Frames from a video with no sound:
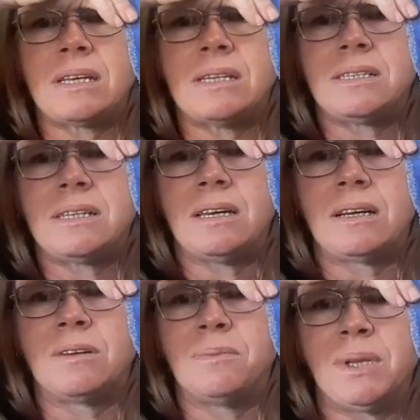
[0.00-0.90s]
they seen
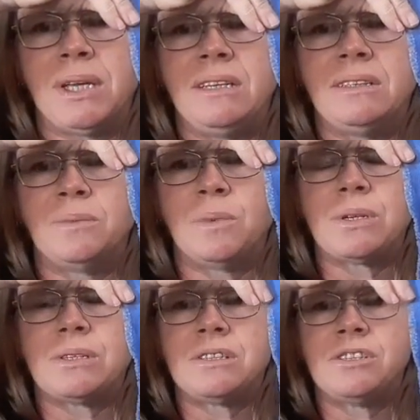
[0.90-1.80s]
it completed
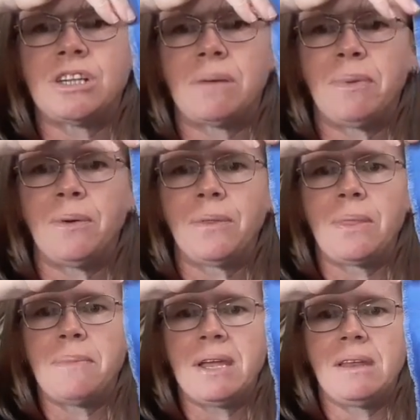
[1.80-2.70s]
wanted to jump on
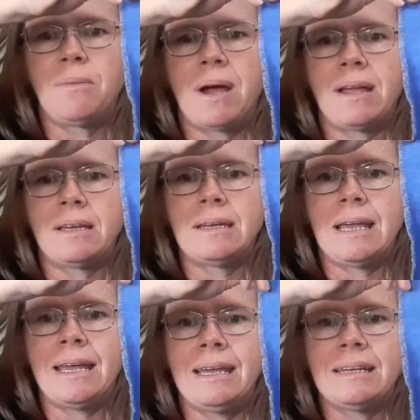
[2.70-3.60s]
the bandwagon
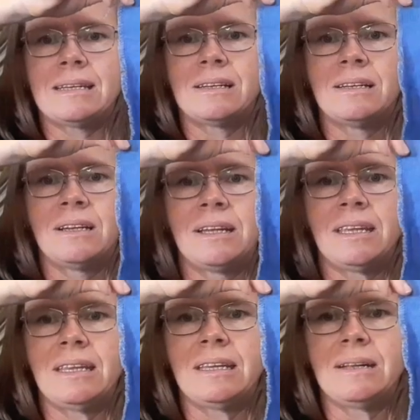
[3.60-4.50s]
and
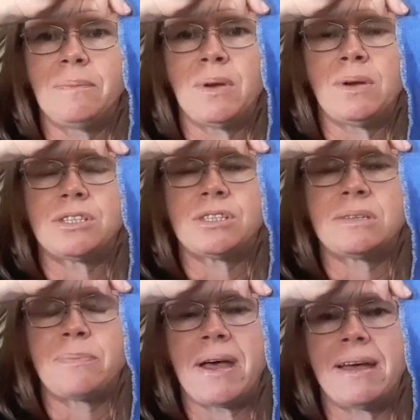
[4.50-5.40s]
purchase
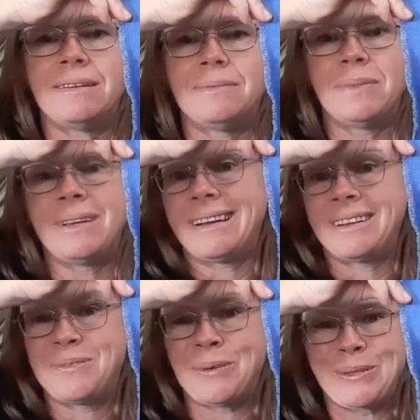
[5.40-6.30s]
the pattern, but
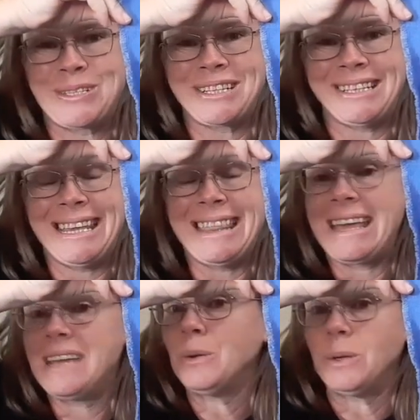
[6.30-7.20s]
unfortunately
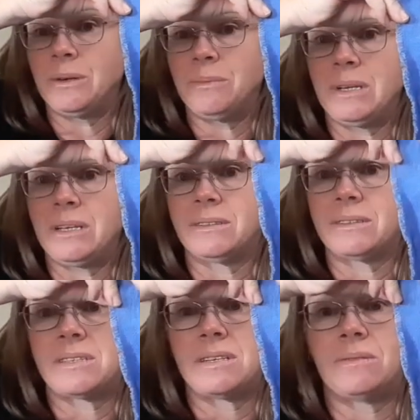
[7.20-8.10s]
they couldn't
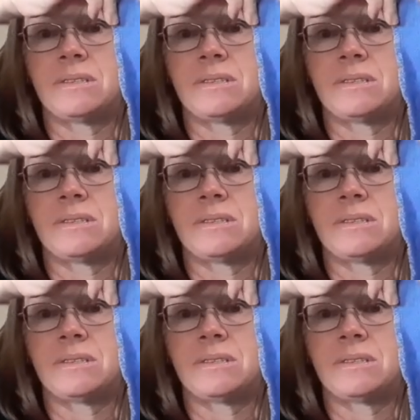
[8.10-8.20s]
because it